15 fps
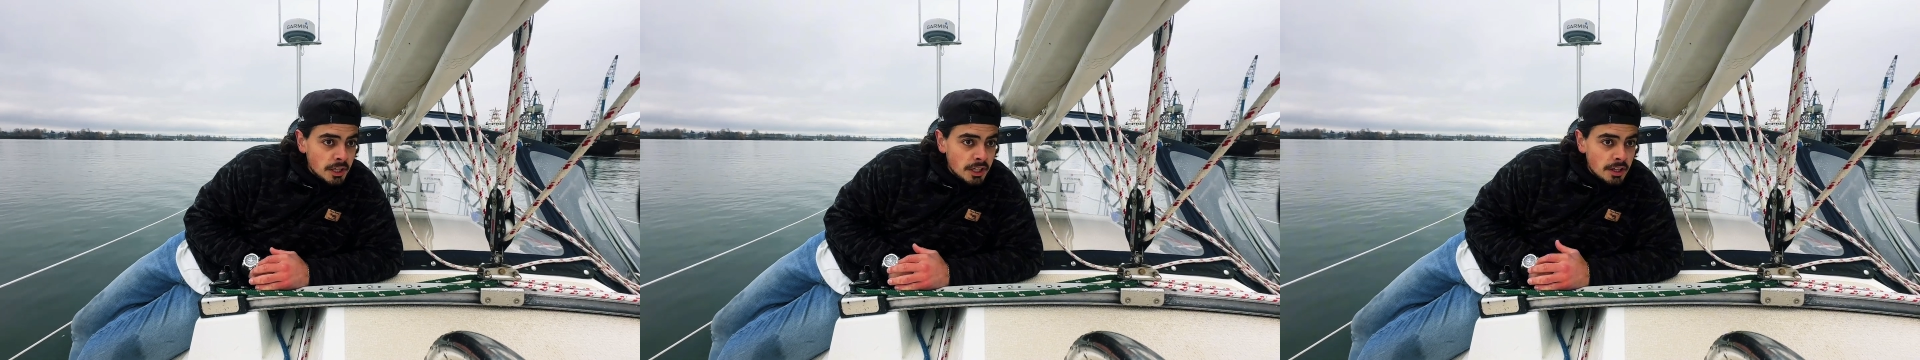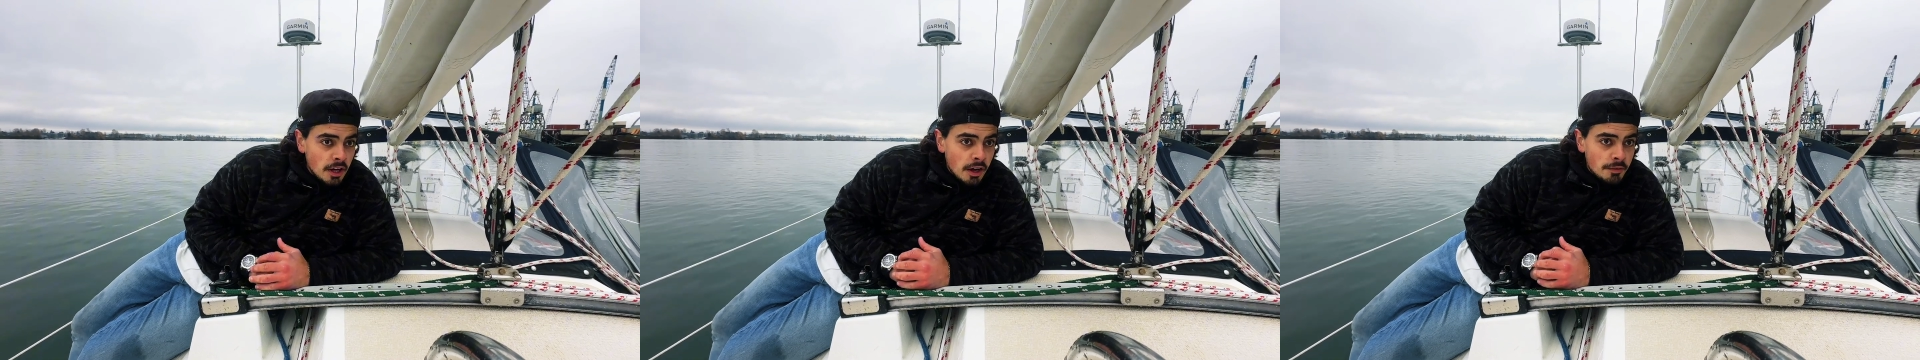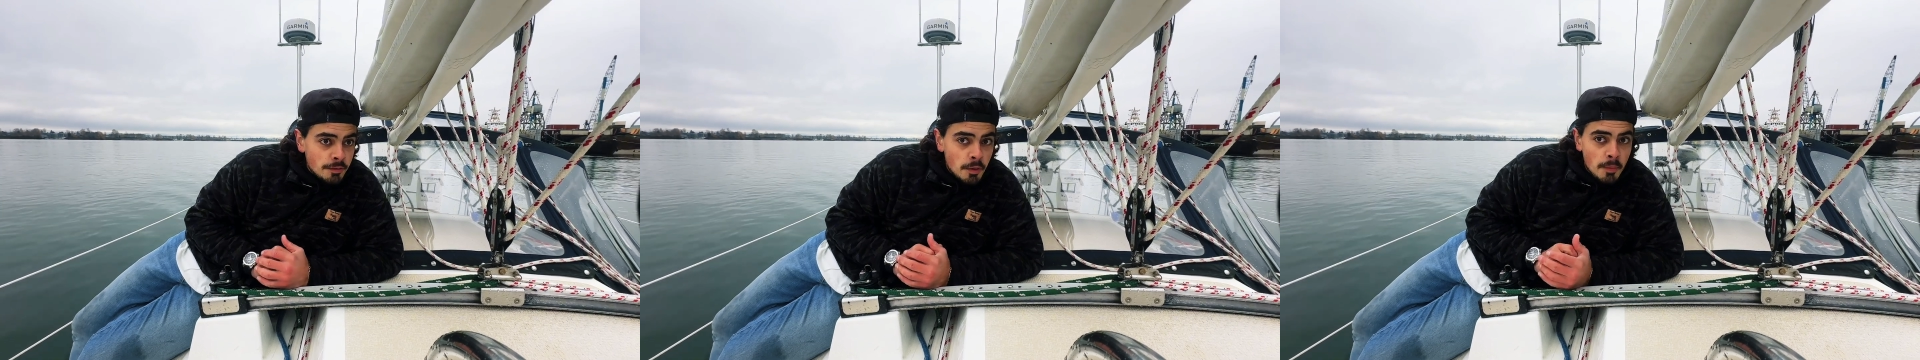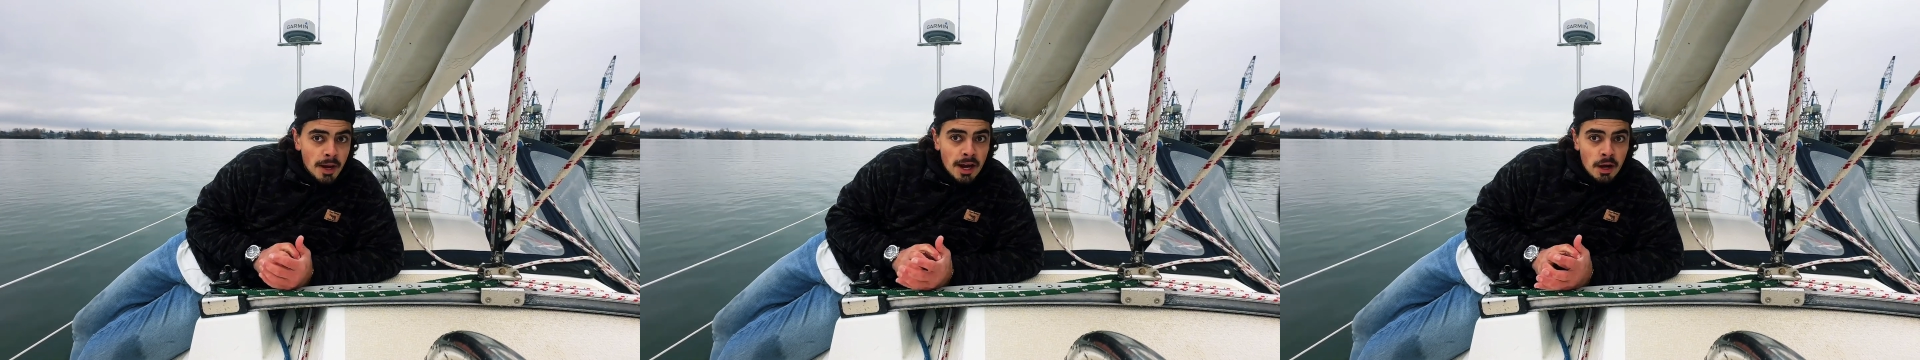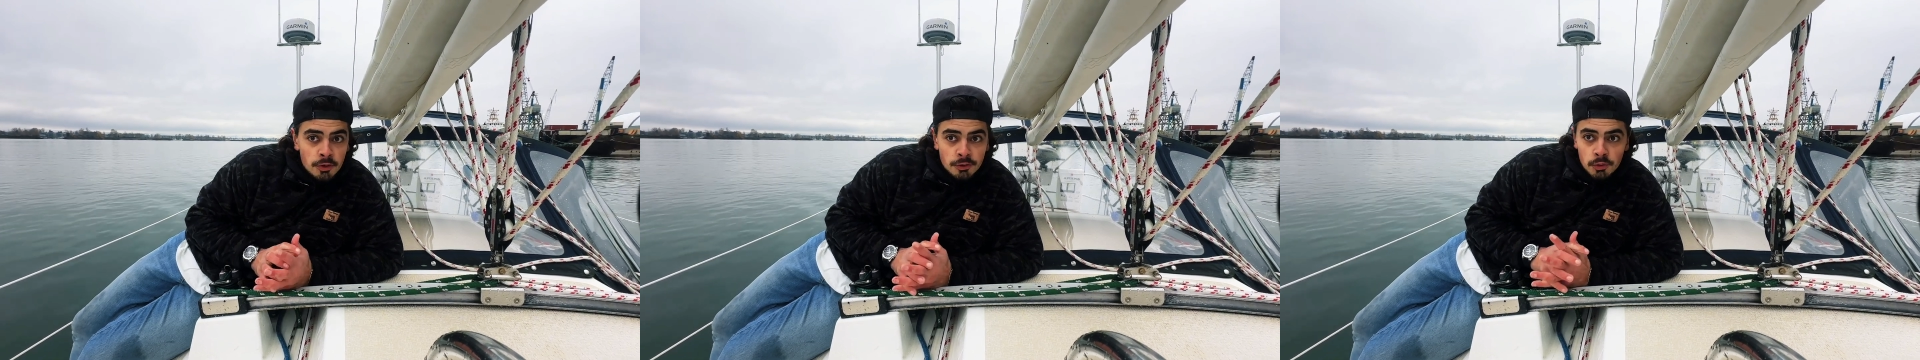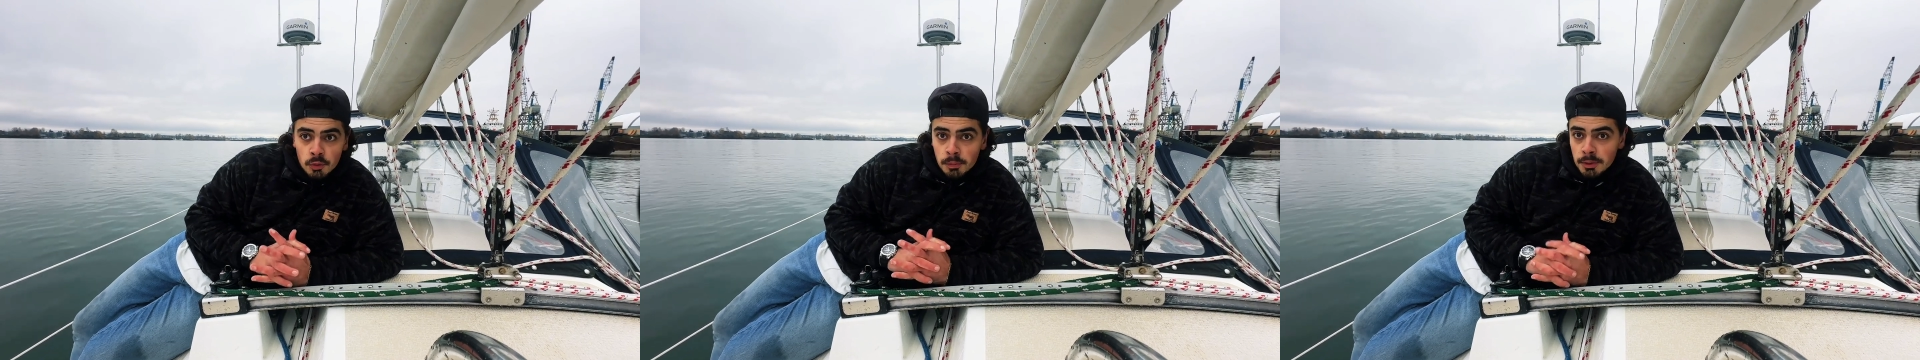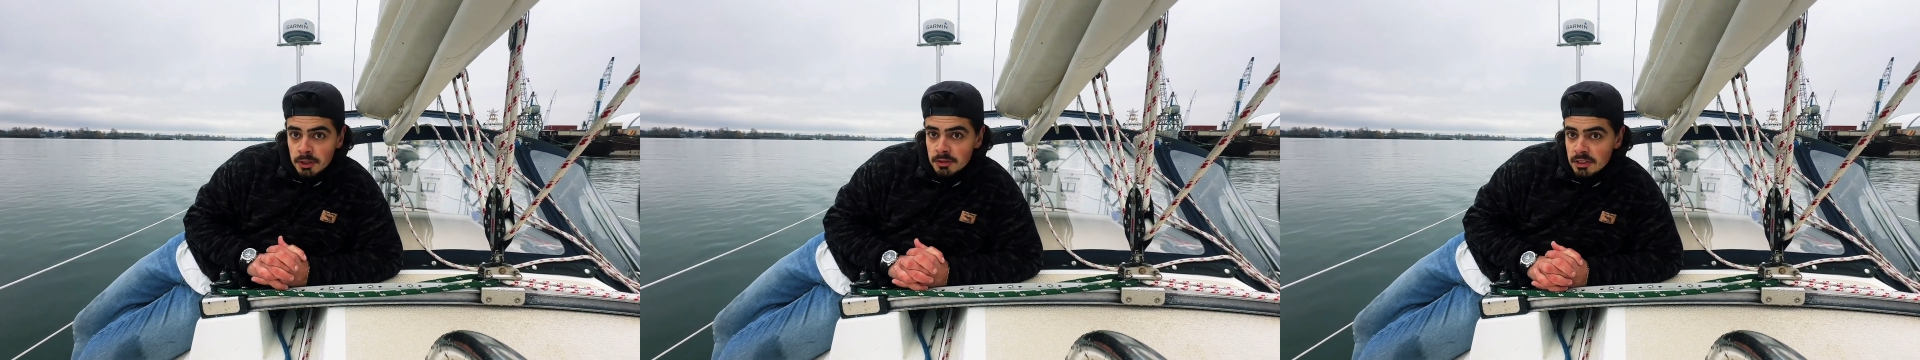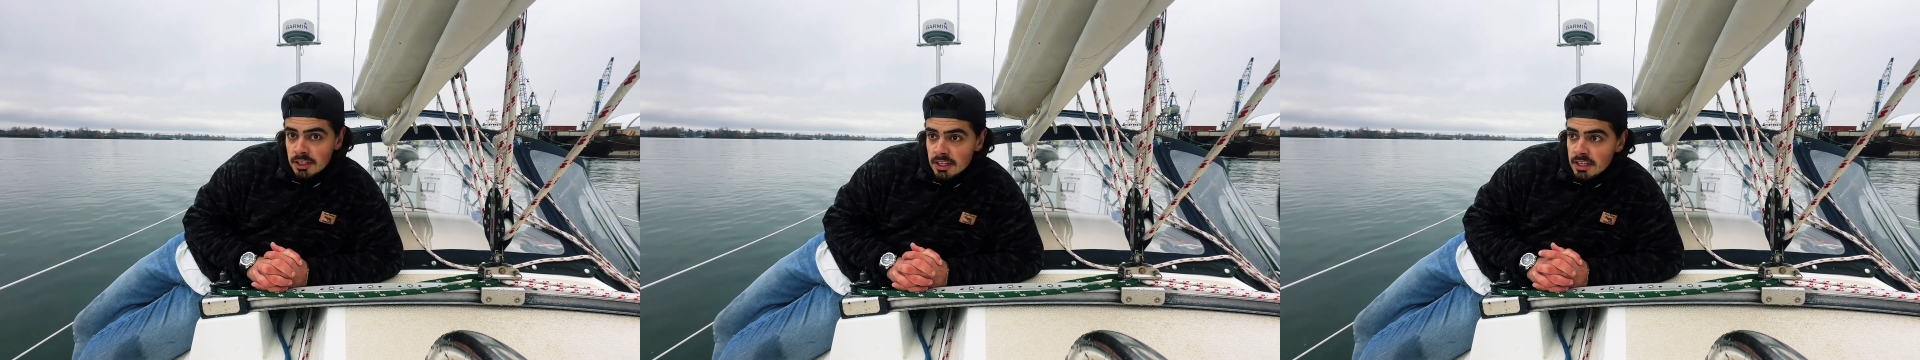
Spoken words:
be off the bow, so we'll be